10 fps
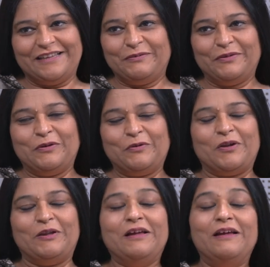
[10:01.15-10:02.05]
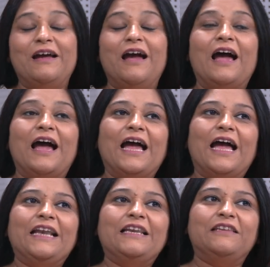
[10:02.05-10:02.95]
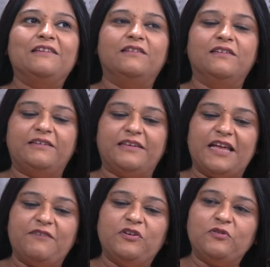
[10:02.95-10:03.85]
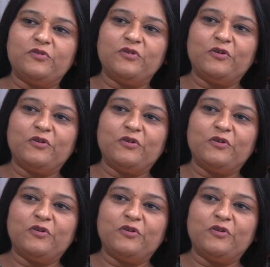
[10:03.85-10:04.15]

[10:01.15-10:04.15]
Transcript: They were not right. And the tape, we used to